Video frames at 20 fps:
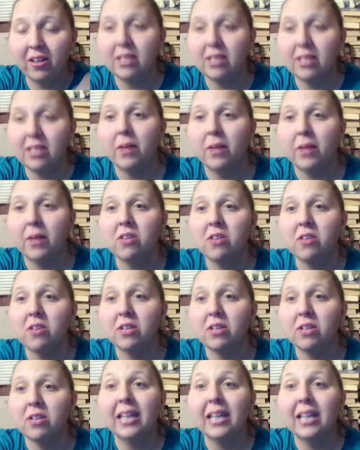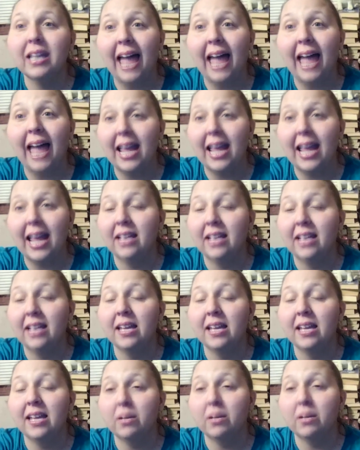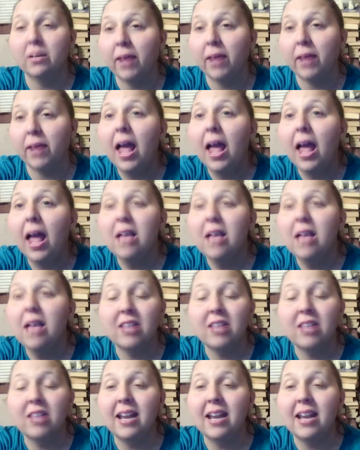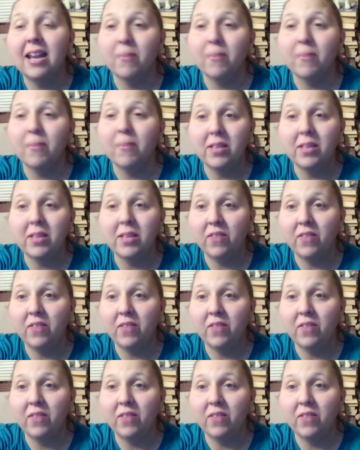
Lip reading: someone else is going to like, click, ring, so they never miss a video.